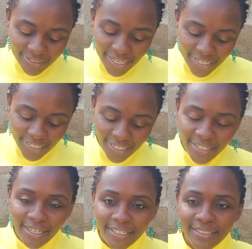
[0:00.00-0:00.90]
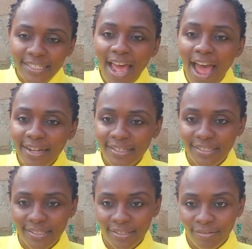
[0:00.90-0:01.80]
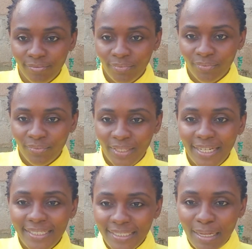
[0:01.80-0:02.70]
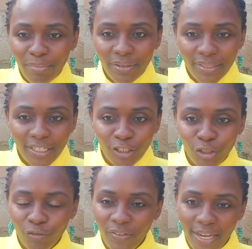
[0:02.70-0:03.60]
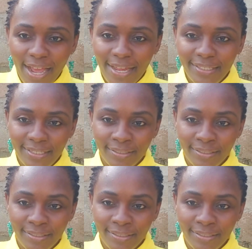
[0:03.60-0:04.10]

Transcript: said in his heart, it is about the issue of the heart.